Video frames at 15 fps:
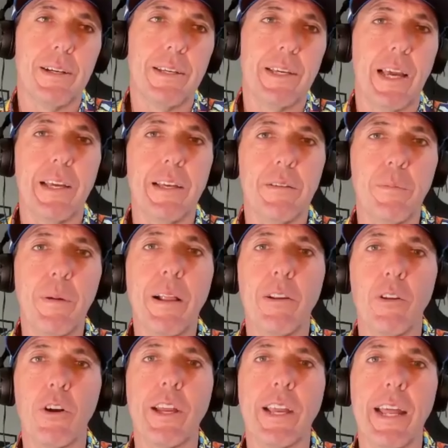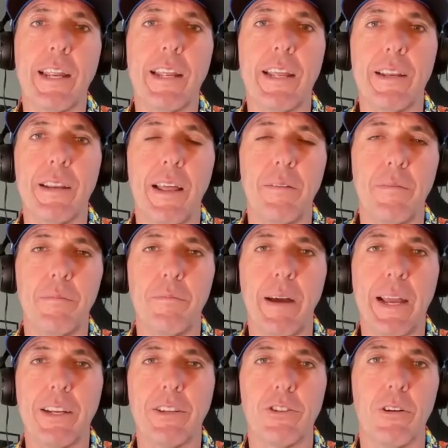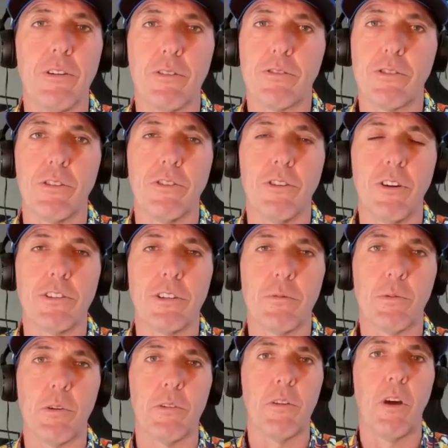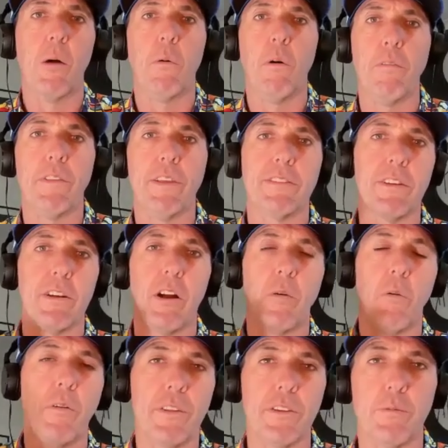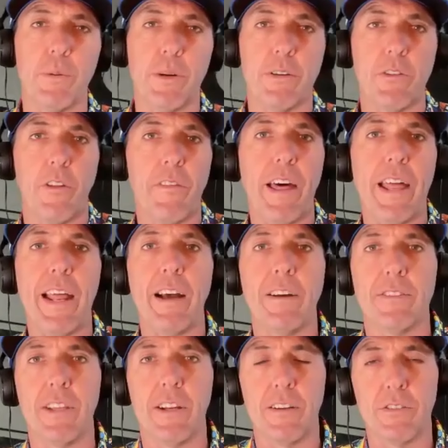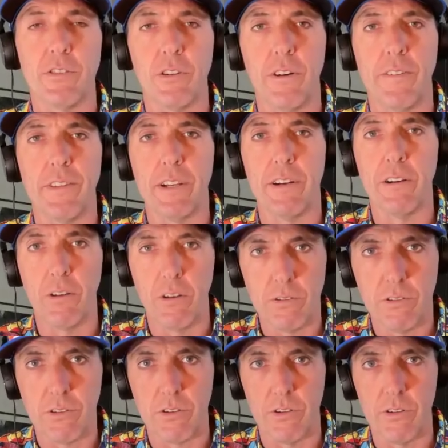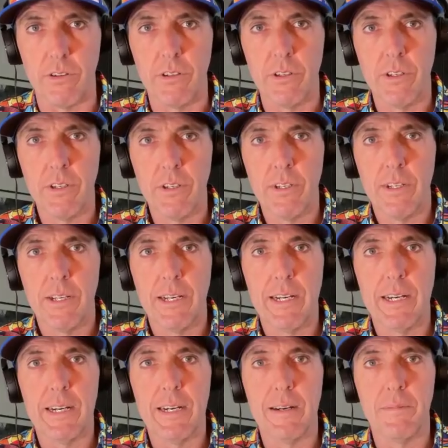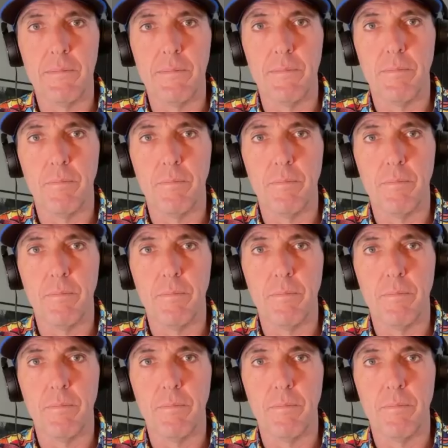it's about looking at it and making sure it looks good, not just because I want this and I want this because on that house that I saw over there, it looks good. And